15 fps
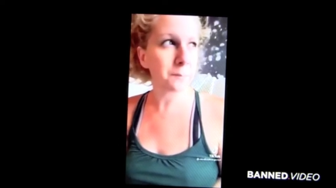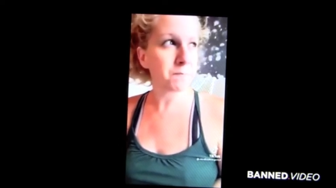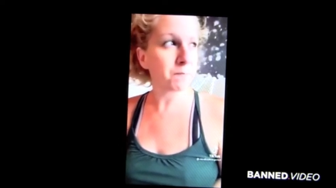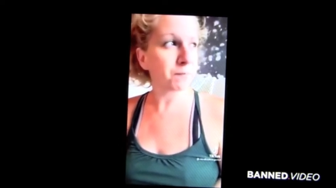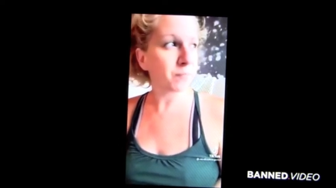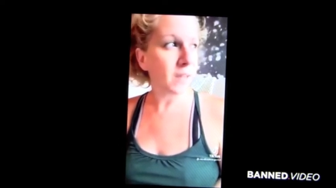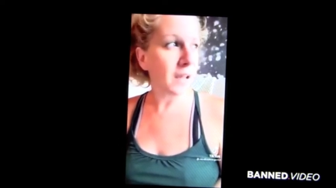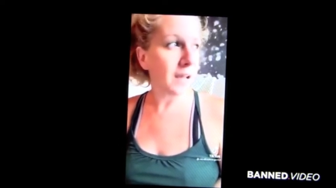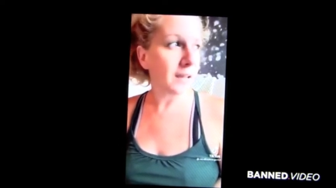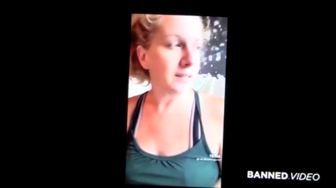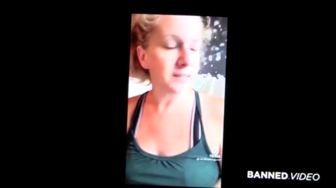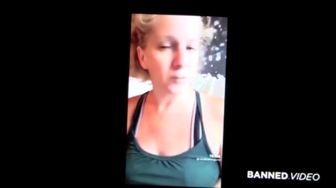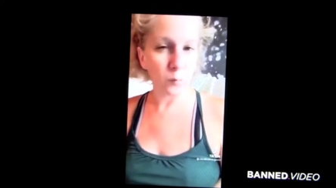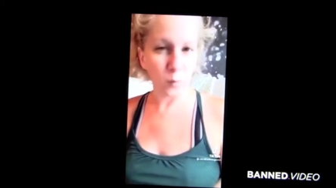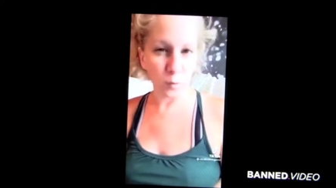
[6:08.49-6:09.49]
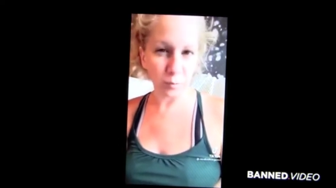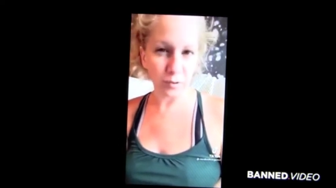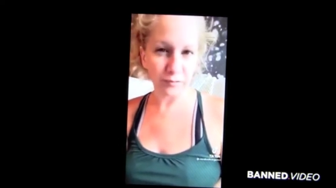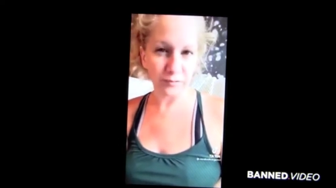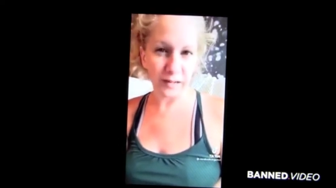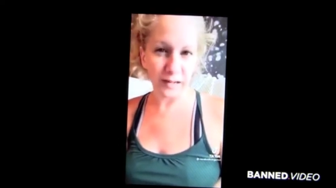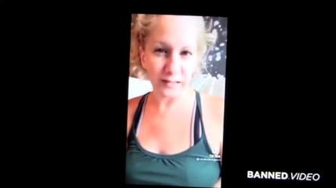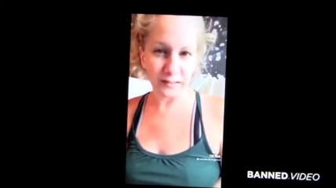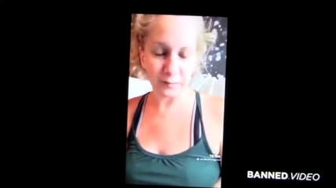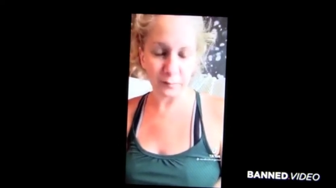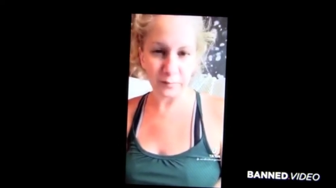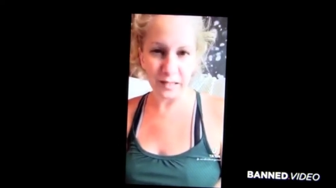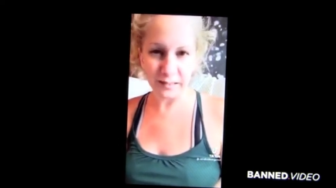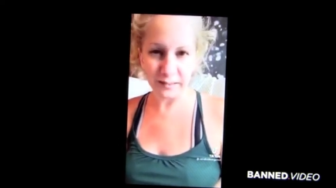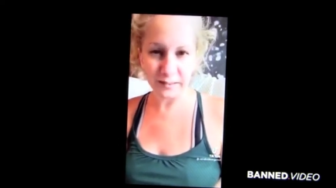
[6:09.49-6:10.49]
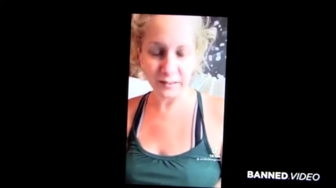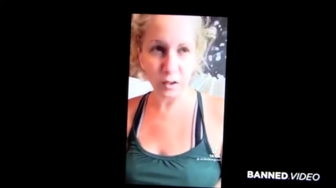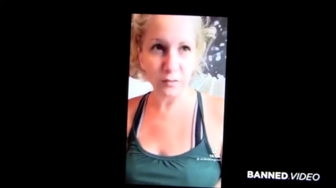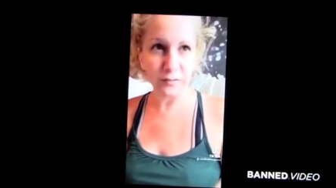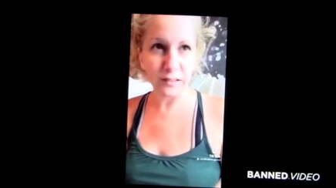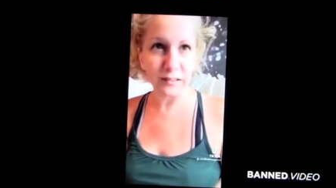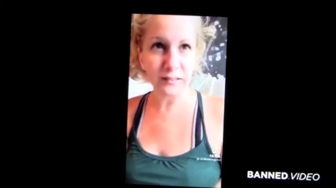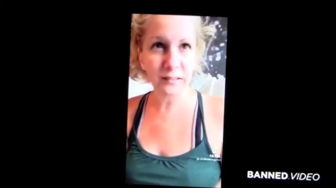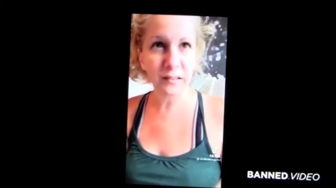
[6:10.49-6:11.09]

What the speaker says: And so we'll provide them that service.